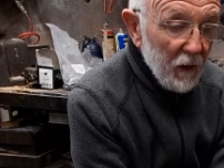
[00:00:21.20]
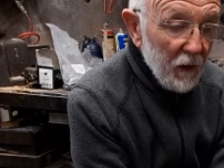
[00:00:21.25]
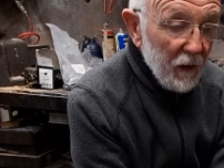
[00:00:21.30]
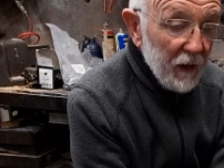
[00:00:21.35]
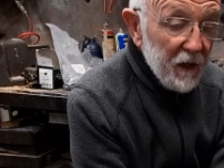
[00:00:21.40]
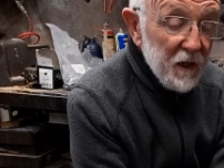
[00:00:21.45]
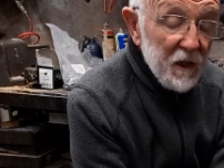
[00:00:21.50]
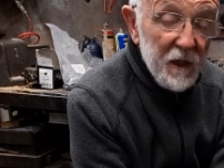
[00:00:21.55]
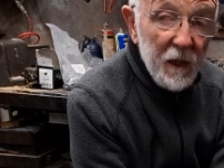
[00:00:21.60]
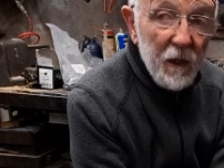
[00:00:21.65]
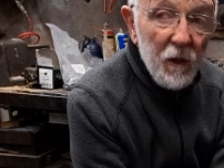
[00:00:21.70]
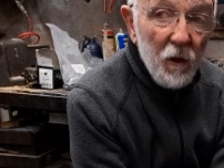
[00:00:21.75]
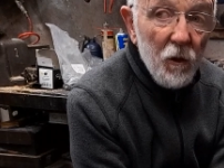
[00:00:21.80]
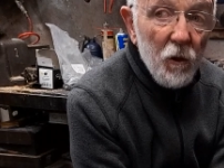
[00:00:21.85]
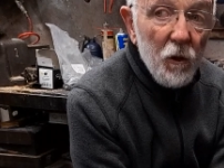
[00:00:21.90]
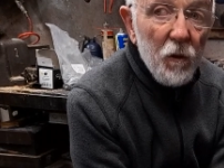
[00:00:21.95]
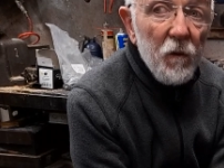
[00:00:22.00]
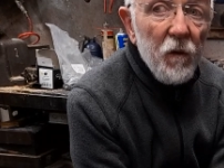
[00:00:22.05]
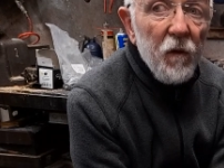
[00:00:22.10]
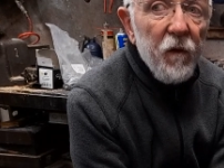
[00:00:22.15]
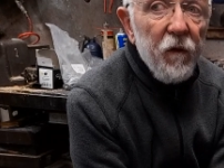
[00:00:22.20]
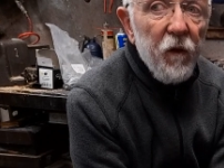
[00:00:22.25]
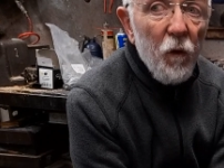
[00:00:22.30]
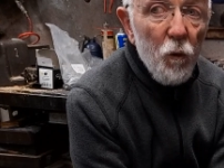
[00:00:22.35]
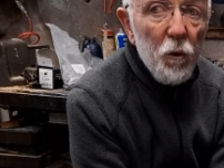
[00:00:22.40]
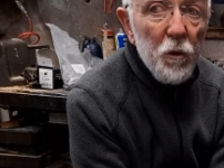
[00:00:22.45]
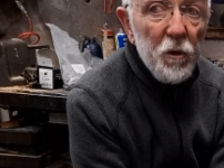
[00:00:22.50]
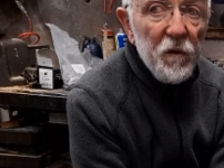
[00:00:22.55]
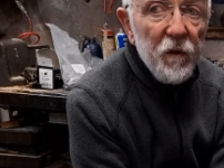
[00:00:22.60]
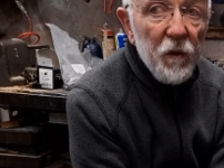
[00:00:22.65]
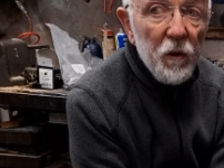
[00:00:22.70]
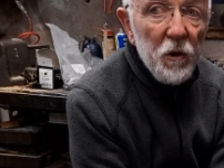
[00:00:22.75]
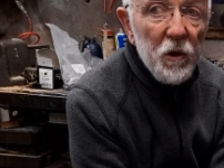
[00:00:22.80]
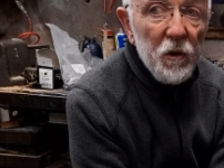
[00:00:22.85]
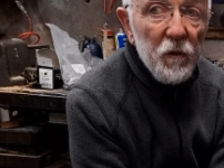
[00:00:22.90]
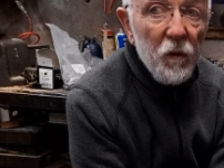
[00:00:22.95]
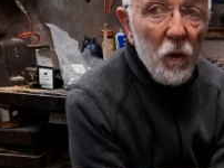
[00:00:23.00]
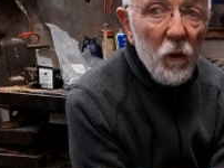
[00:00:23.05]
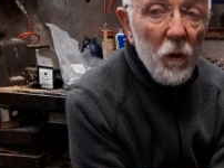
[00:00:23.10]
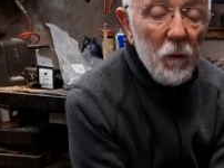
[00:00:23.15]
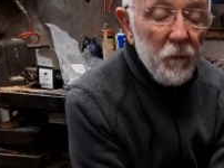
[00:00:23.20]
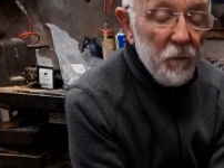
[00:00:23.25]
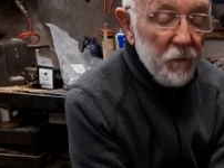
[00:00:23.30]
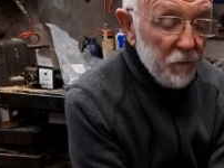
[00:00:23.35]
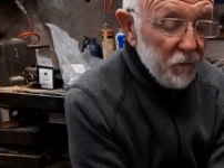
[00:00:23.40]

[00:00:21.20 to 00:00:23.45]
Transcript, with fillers: Let's take a look at force first of all.